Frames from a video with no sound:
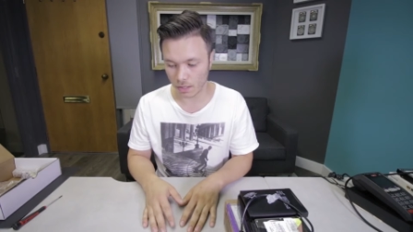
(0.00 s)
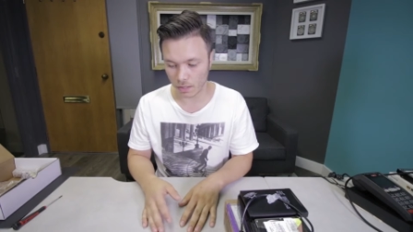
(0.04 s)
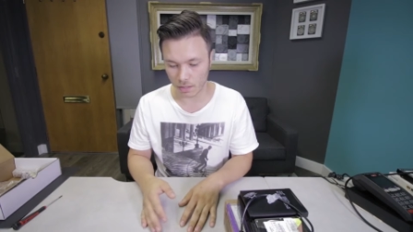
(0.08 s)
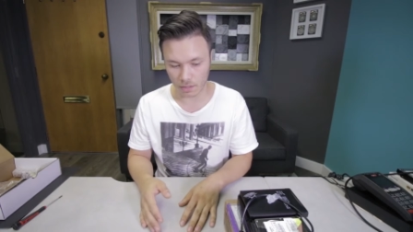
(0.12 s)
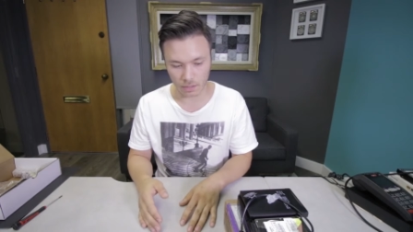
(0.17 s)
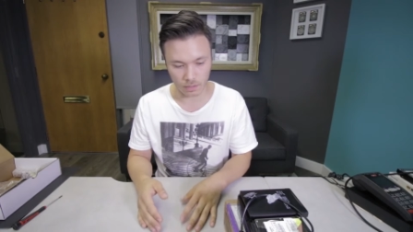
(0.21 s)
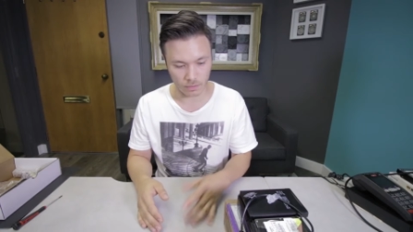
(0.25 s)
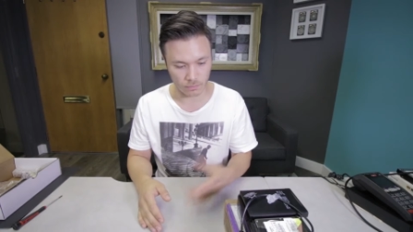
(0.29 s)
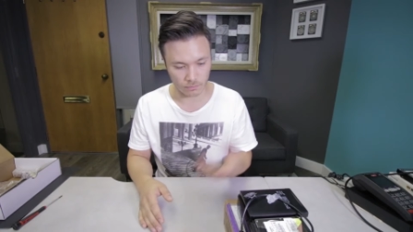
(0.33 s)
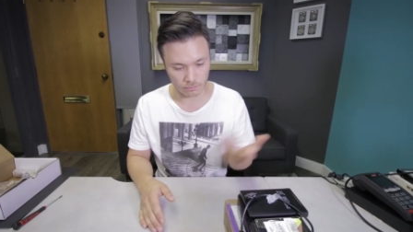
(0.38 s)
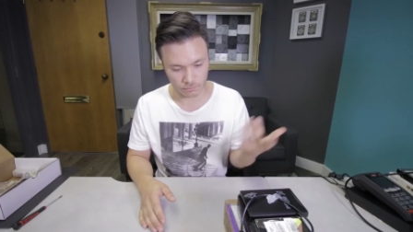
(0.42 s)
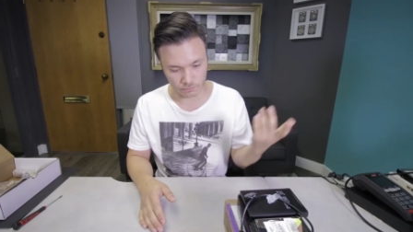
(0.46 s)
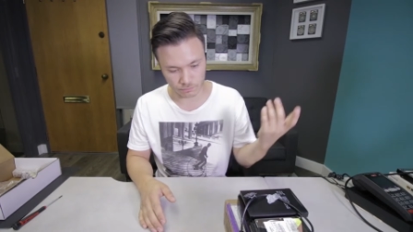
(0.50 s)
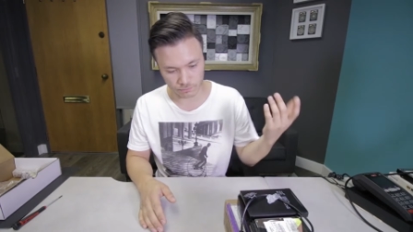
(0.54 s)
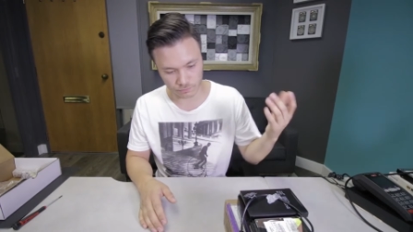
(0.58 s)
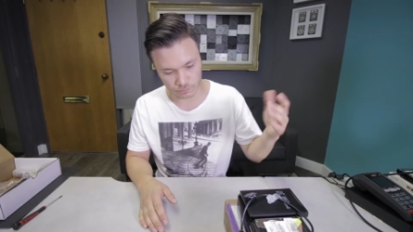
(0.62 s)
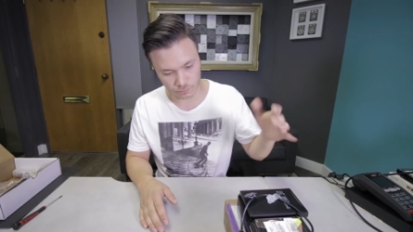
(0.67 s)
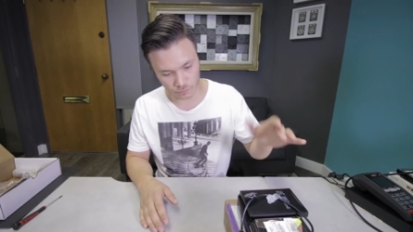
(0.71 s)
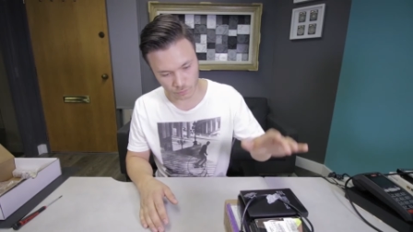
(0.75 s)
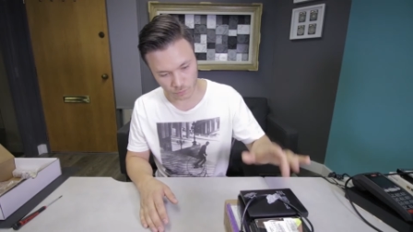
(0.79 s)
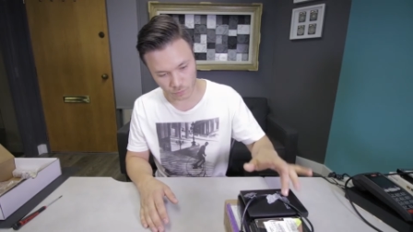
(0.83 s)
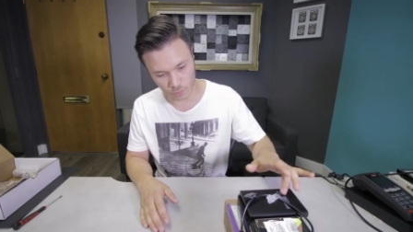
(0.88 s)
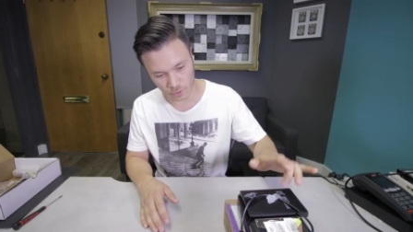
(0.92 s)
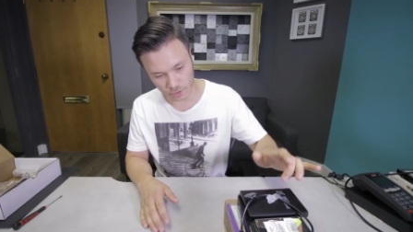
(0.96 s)

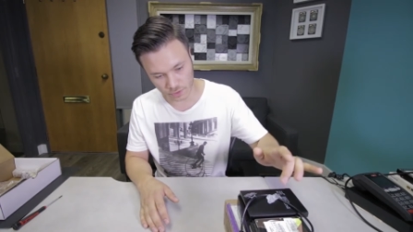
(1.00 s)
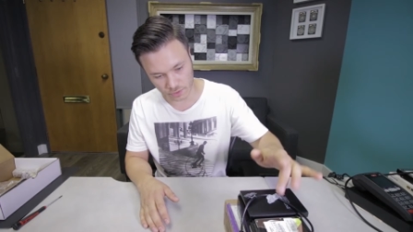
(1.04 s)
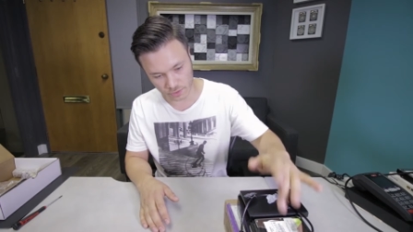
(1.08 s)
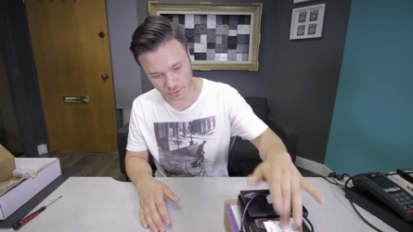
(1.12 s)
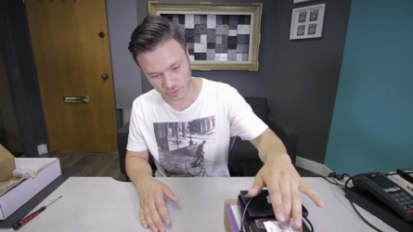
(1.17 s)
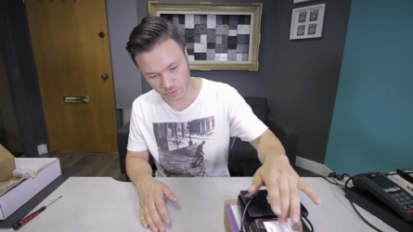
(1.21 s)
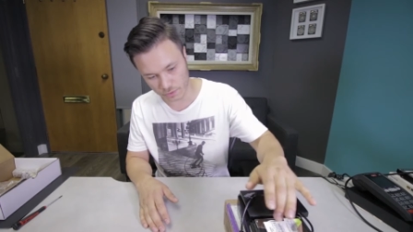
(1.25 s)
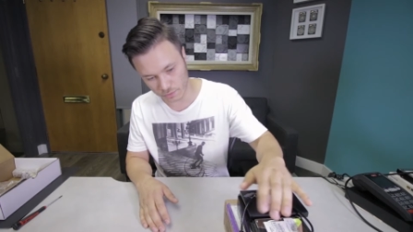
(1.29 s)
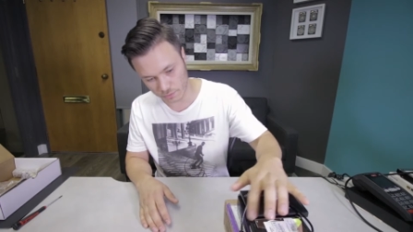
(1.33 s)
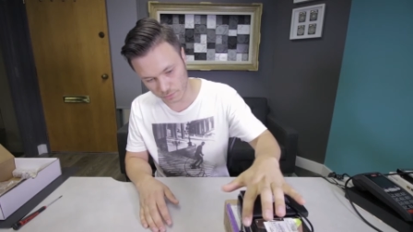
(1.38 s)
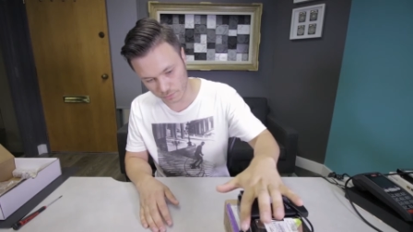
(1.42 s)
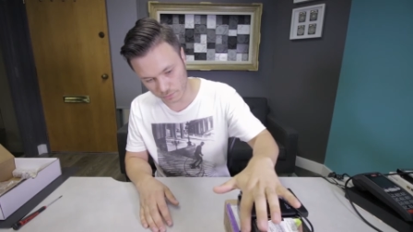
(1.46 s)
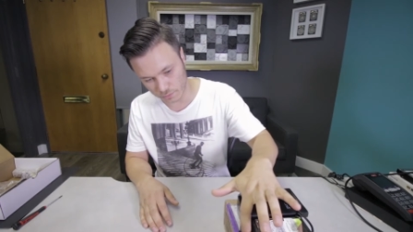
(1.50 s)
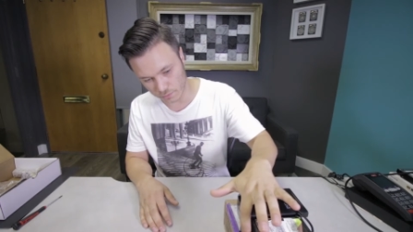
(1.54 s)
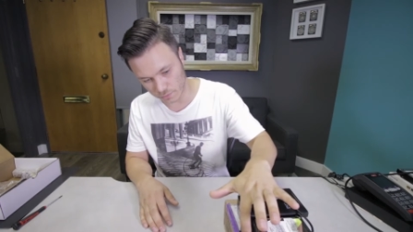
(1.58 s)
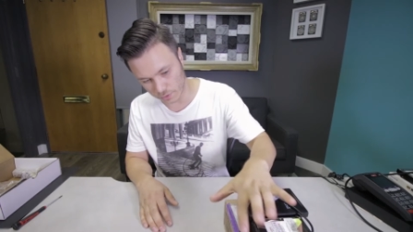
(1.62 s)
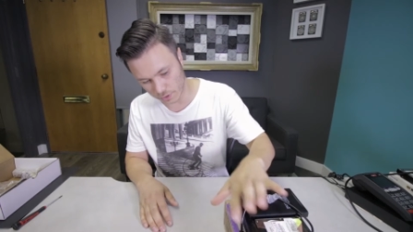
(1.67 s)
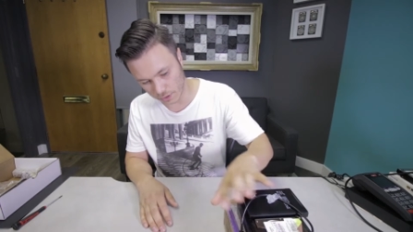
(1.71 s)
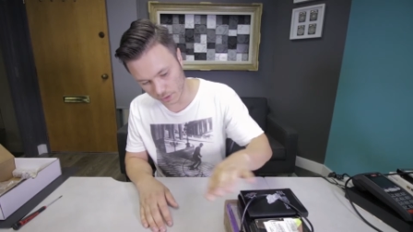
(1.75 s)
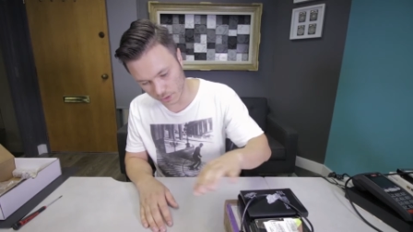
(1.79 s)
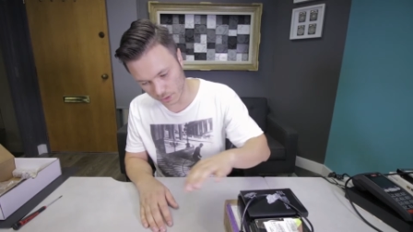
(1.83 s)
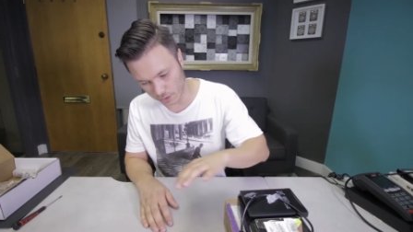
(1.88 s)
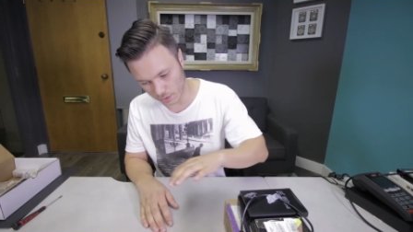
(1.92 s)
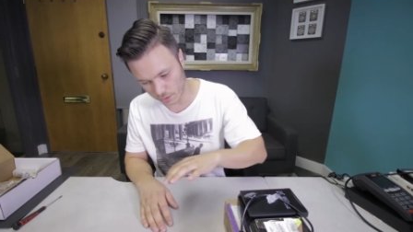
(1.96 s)
Um, one, two,
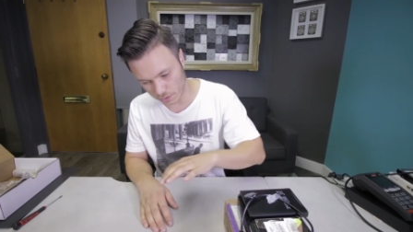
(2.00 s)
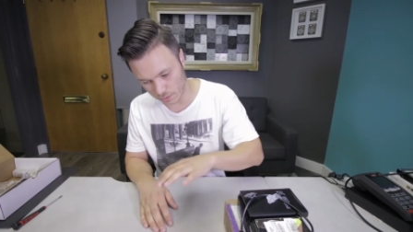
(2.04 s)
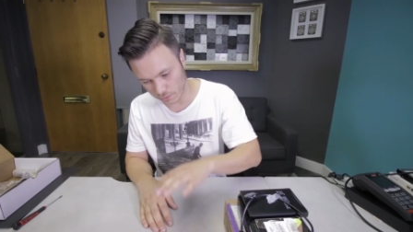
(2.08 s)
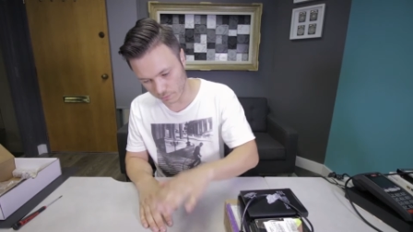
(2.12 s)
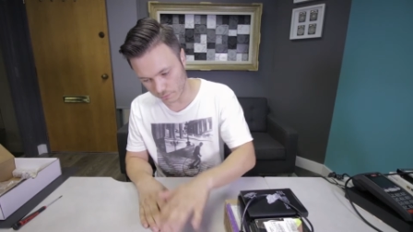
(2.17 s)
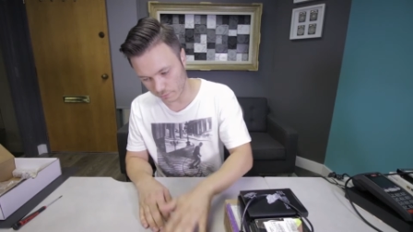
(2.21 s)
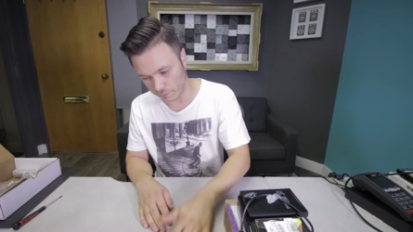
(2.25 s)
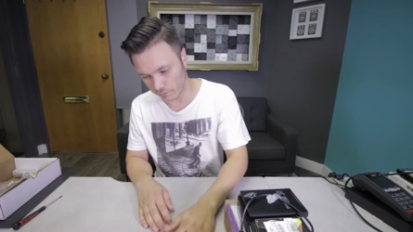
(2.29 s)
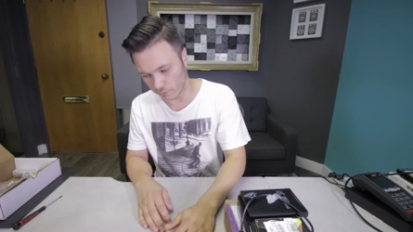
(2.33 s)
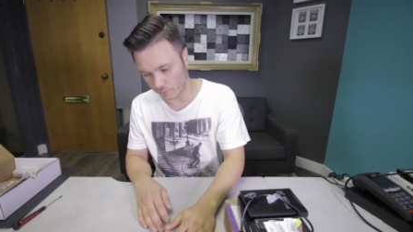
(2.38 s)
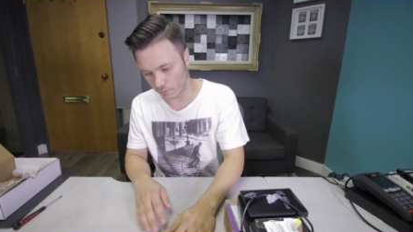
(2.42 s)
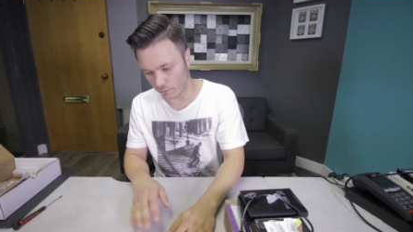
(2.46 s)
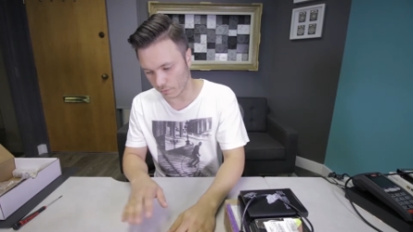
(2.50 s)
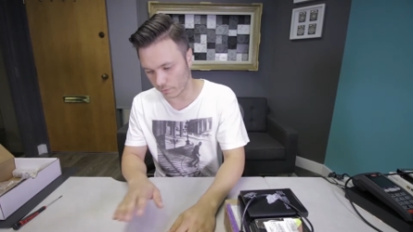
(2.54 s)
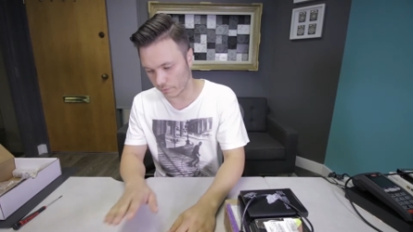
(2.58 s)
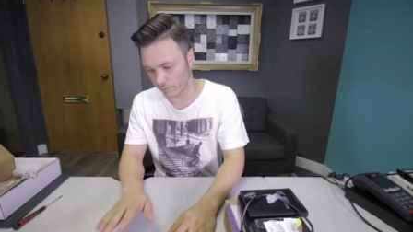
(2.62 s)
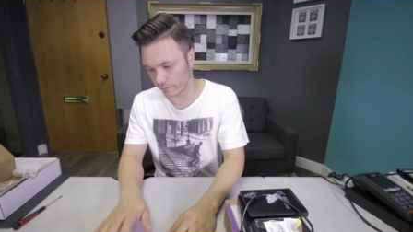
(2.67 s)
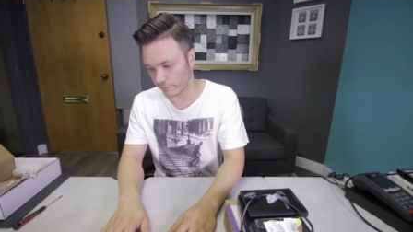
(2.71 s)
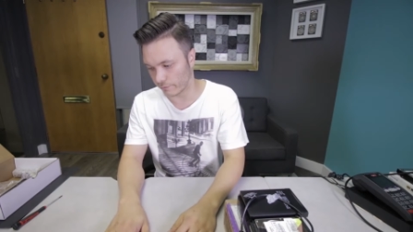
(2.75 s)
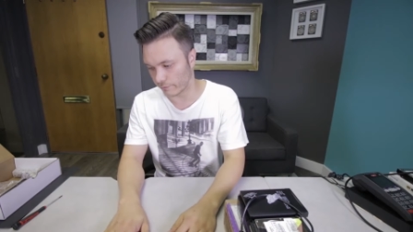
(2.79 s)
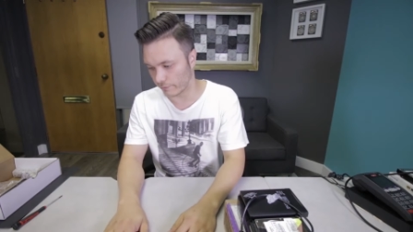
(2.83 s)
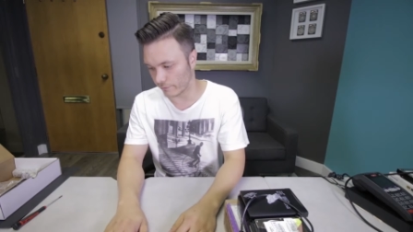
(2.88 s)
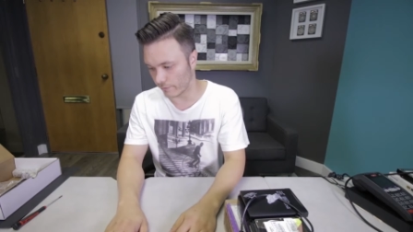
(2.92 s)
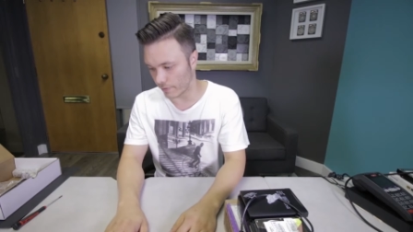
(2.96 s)
three, four,
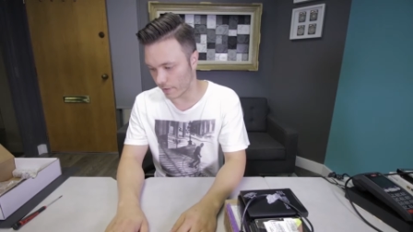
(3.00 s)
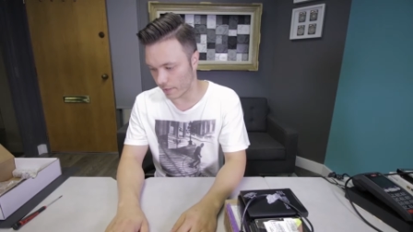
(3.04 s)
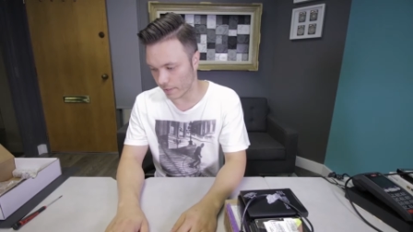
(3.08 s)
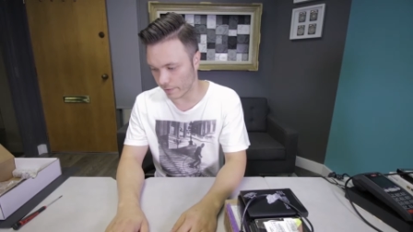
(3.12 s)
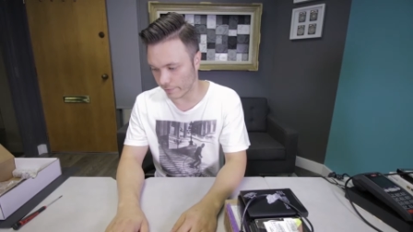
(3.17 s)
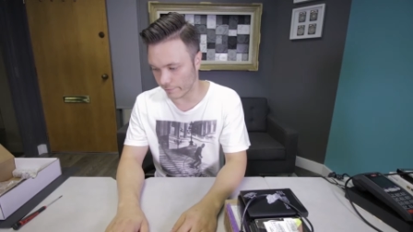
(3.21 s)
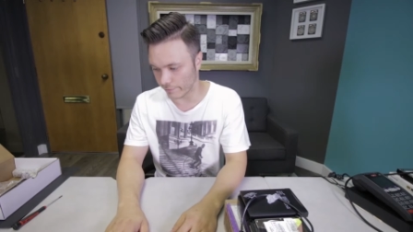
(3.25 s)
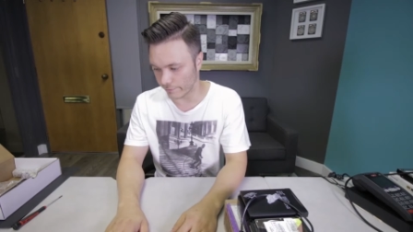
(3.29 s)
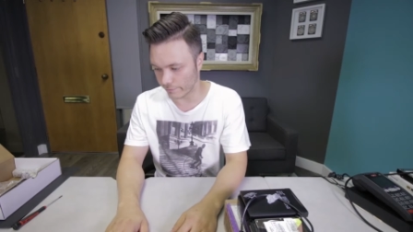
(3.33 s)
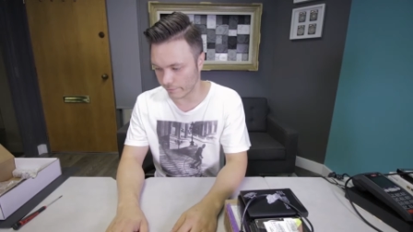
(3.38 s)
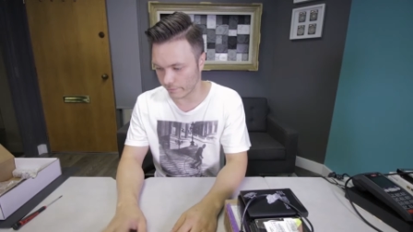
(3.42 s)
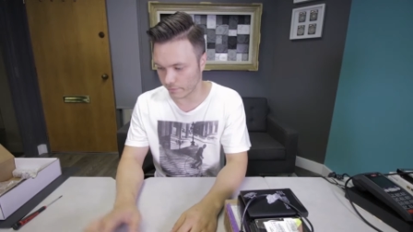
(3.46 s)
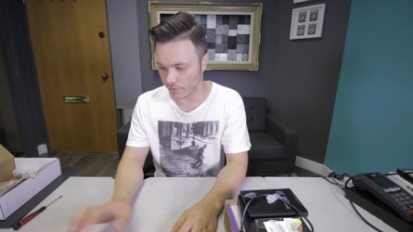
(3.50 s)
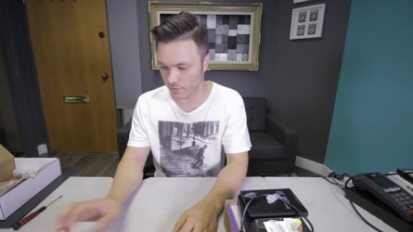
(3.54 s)
five,